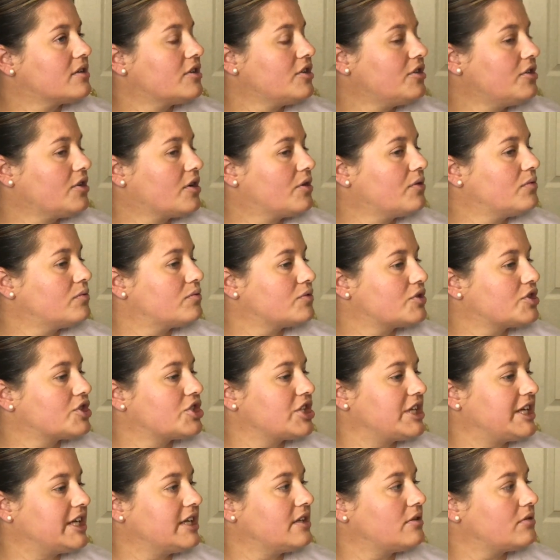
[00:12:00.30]
you know,
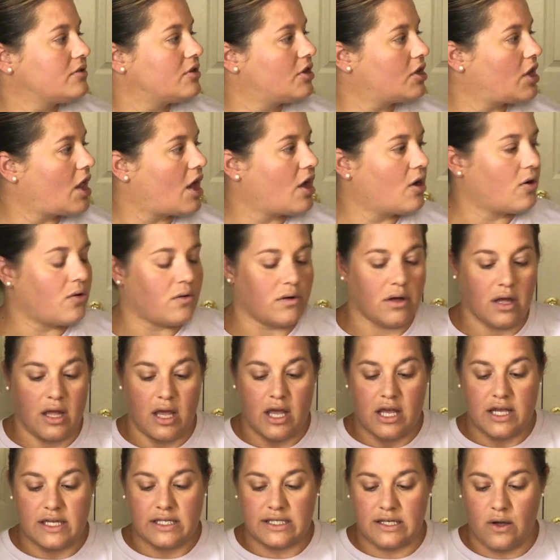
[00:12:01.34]
sheen, glow.
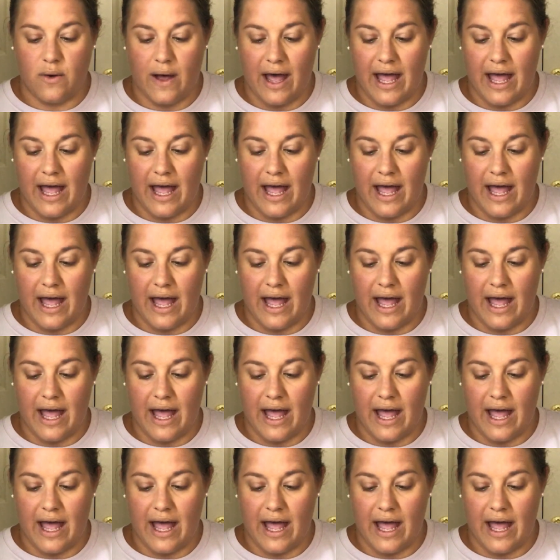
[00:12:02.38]
So